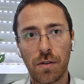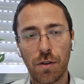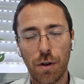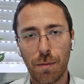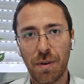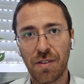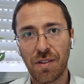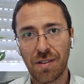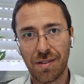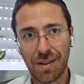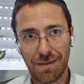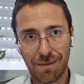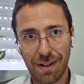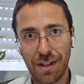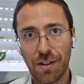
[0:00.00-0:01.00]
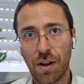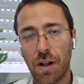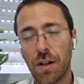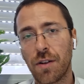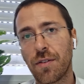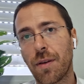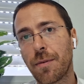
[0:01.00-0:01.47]
to your business in
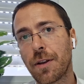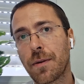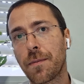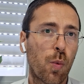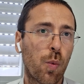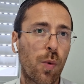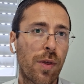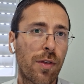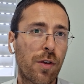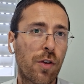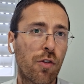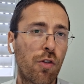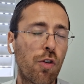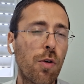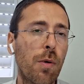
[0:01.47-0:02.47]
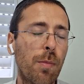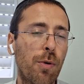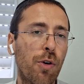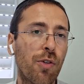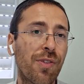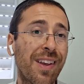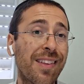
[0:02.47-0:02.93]
dollars, I mean. With consumables,